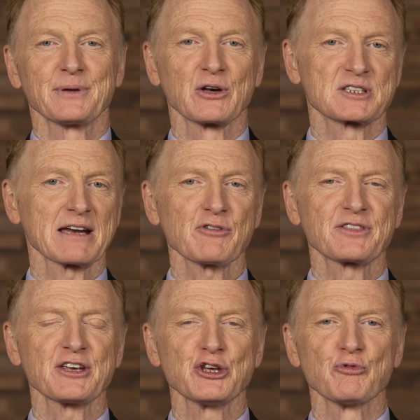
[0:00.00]
Because
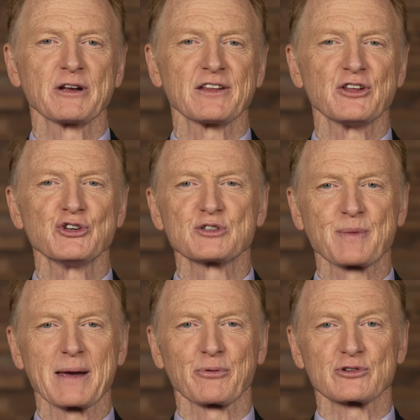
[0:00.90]
everything you read in the
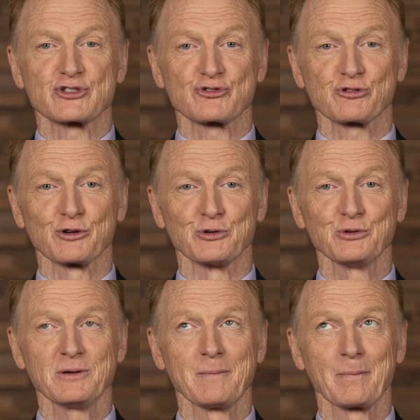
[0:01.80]
newspaper is
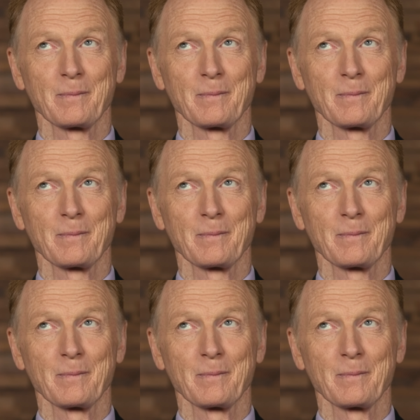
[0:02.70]
true,